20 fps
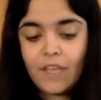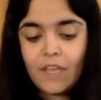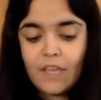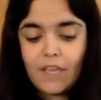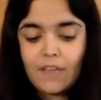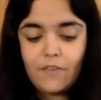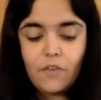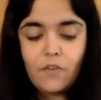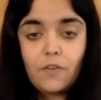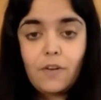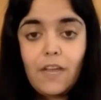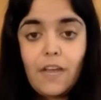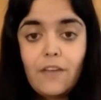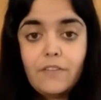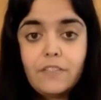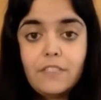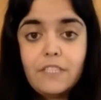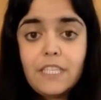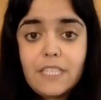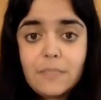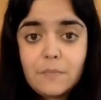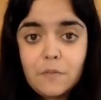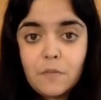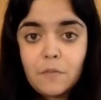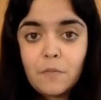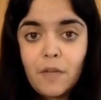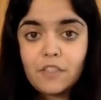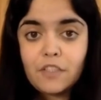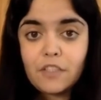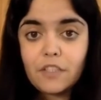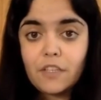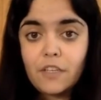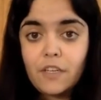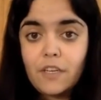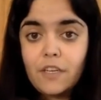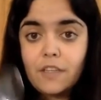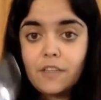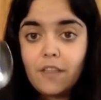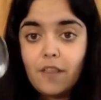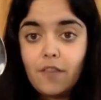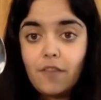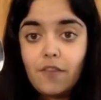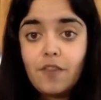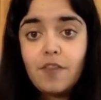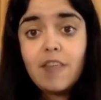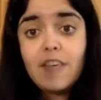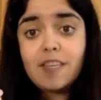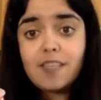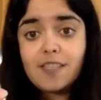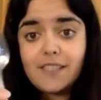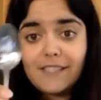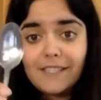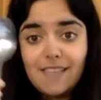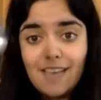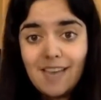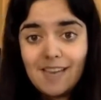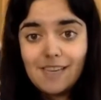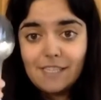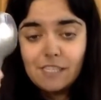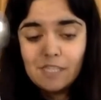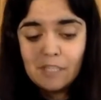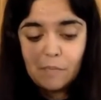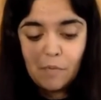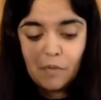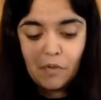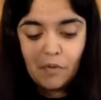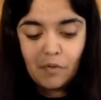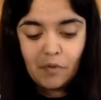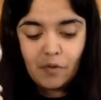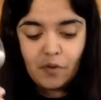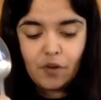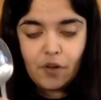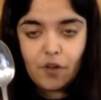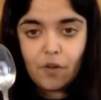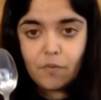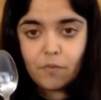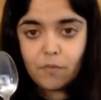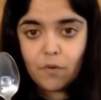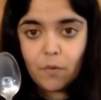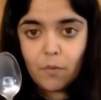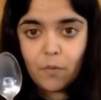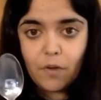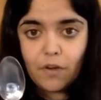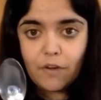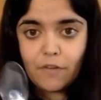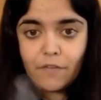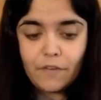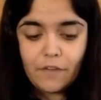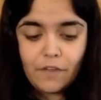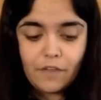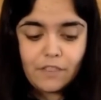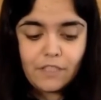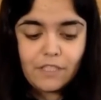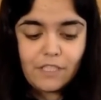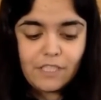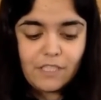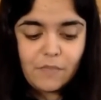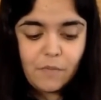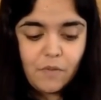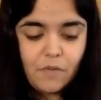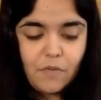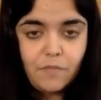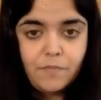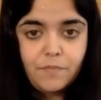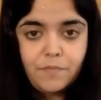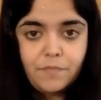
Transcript: If you don't have a teaspoon measure, then this size spoon will work for your teaspoon.